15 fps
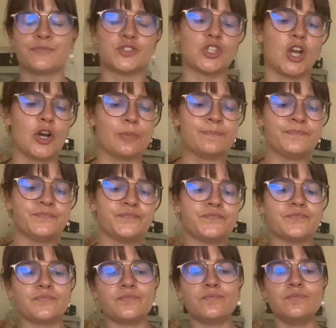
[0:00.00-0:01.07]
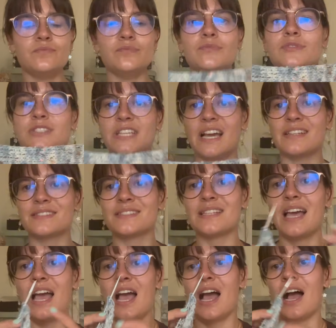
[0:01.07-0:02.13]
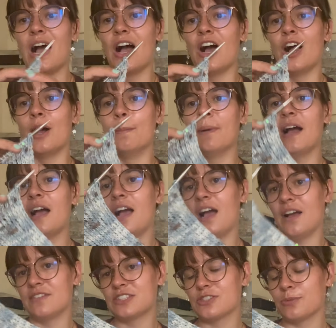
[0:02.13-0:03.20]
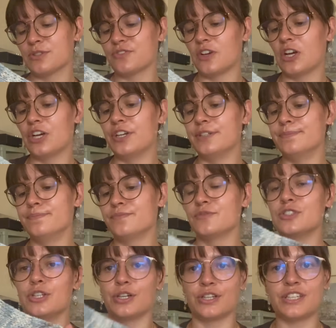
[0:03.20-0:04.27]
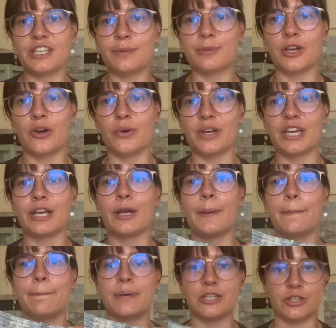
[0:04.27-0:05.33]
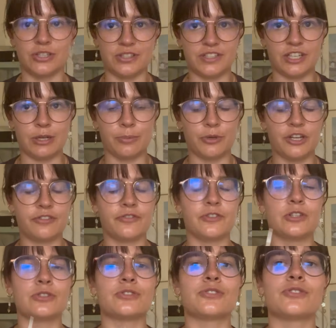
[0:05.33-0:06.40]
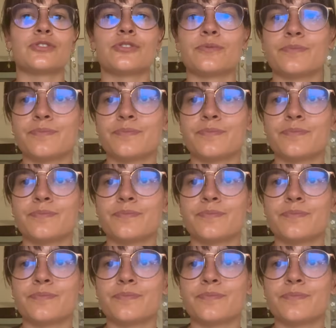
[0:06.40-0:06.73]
So yes, having so much fun, gonna keep going, but gonna take a break first.